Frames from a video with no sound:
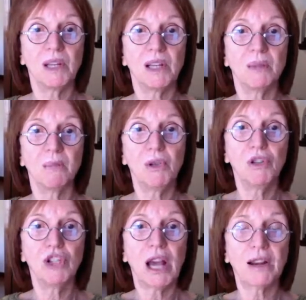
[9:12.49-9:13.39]
It'll
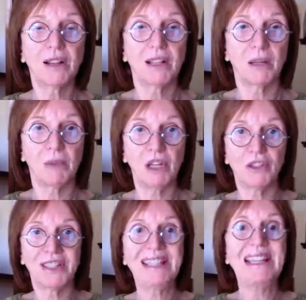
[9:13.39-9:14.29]
pooch out a little bit.
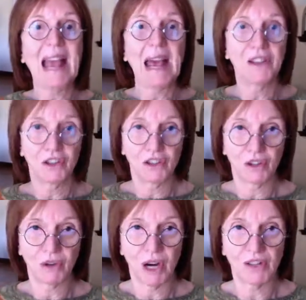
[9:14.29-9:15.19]
You'll see gathers
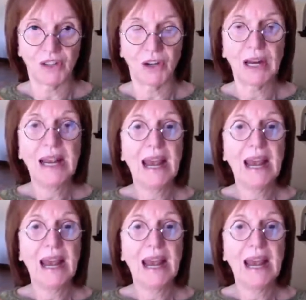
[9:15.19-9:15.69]
across there.